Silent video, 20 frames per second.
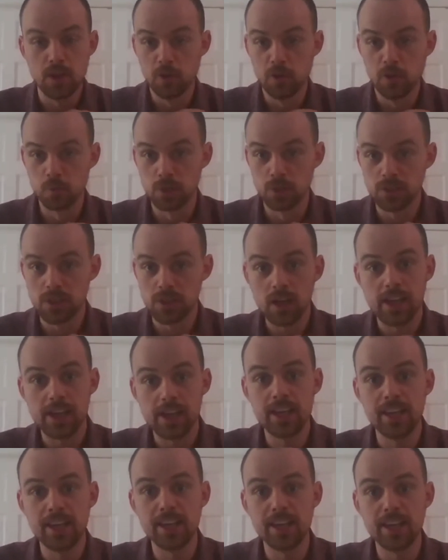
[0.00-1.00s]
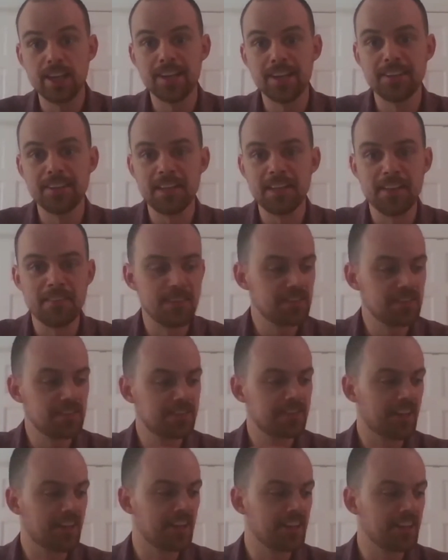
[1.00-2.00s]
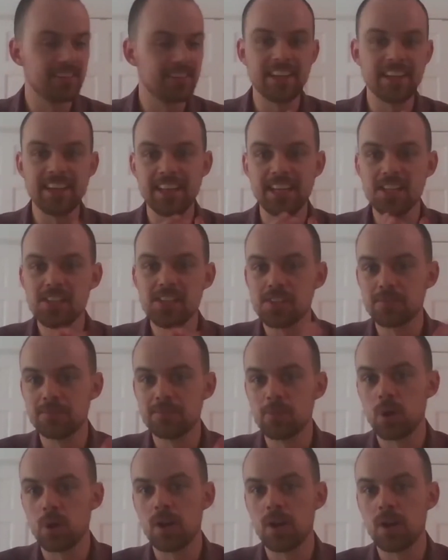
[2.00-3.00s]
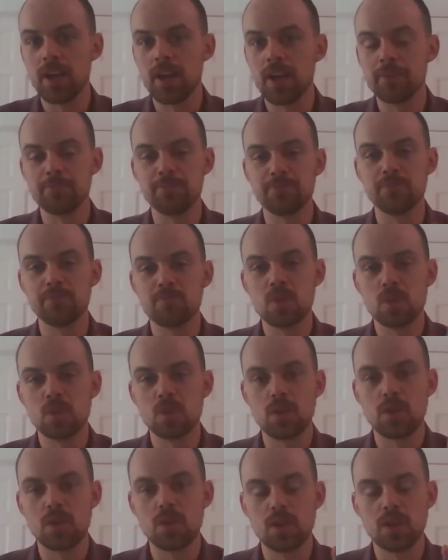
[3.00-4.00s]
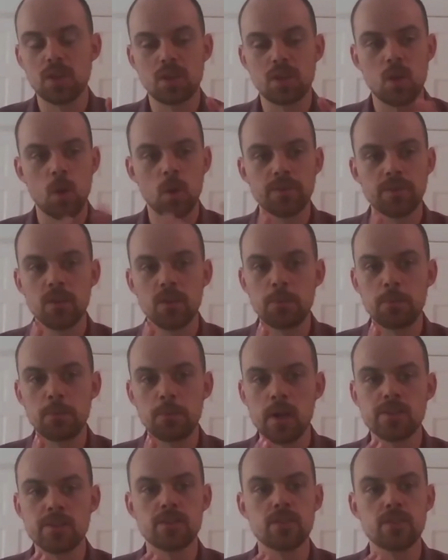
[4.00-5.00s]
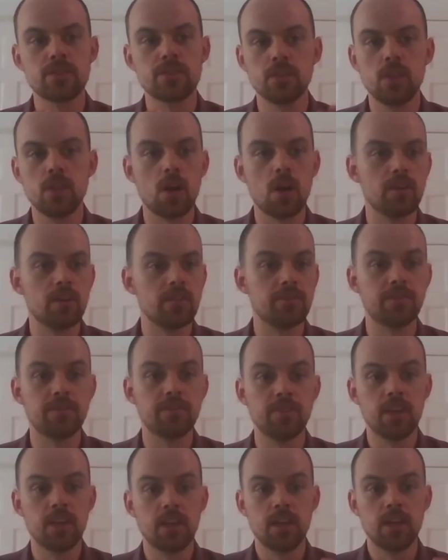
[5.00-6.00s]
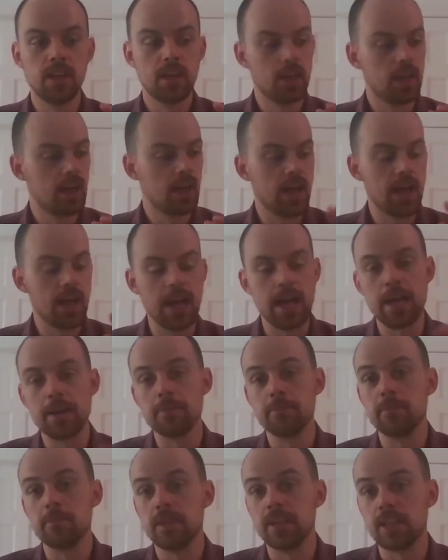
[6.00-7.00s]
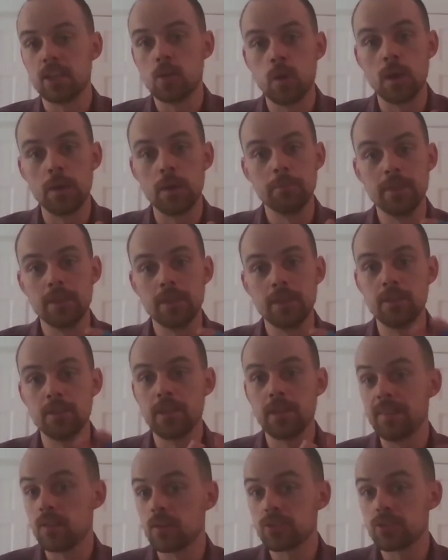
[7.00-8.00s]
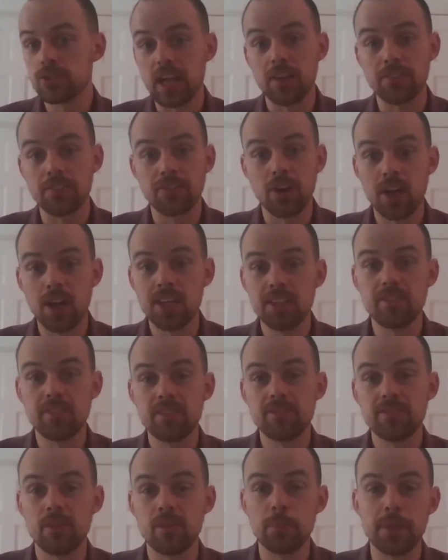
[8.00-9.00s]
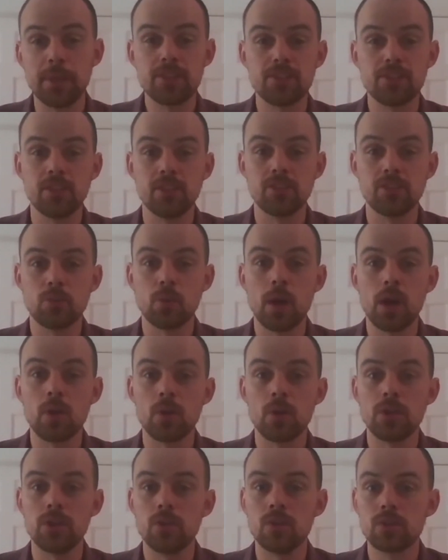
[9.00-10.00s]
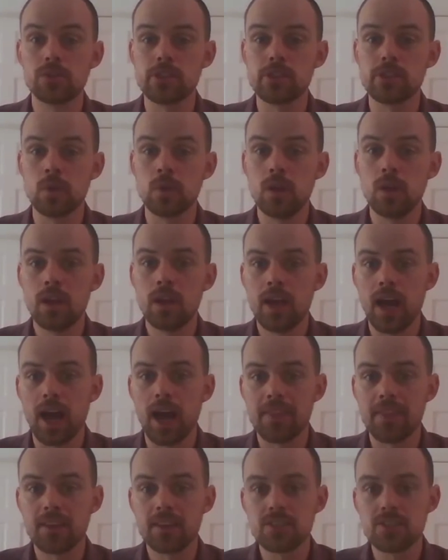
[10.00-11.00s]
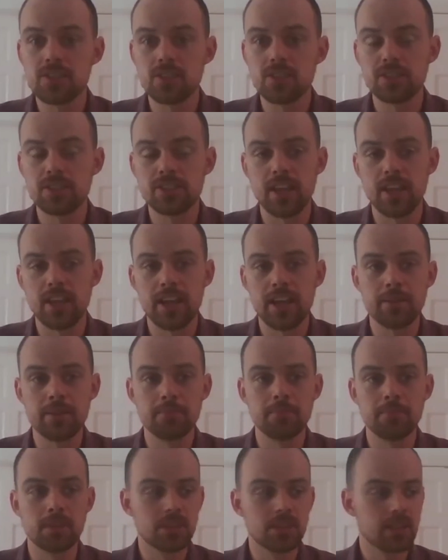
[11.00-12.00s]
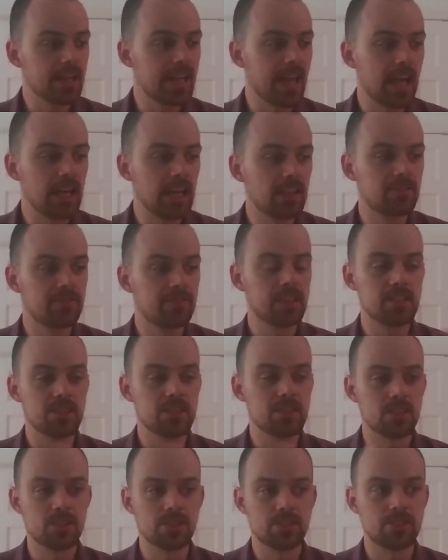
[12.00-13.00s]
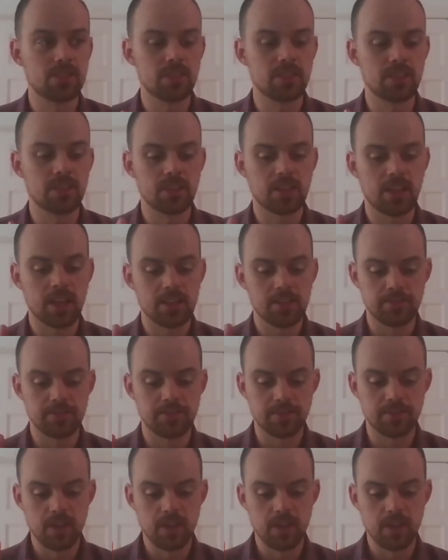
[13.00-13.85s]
we're lucky in this kind of day and age of cocktail bars. There's a lot of equipment, and there's like a ton of information as well, So I think just like anything, just kind of